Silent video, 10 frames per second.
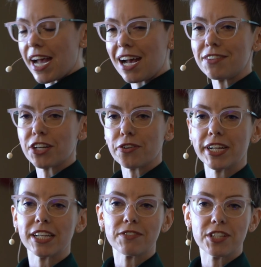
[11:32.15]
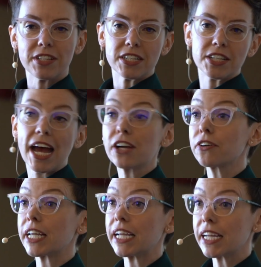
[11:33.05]
have creative
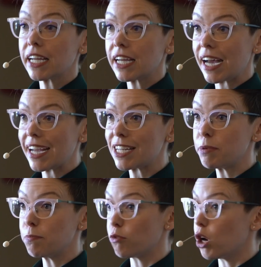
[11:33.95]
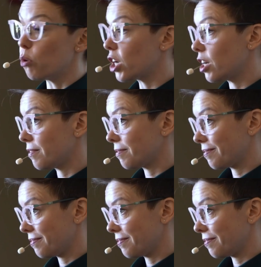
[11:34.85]
integrity, I had to be broke.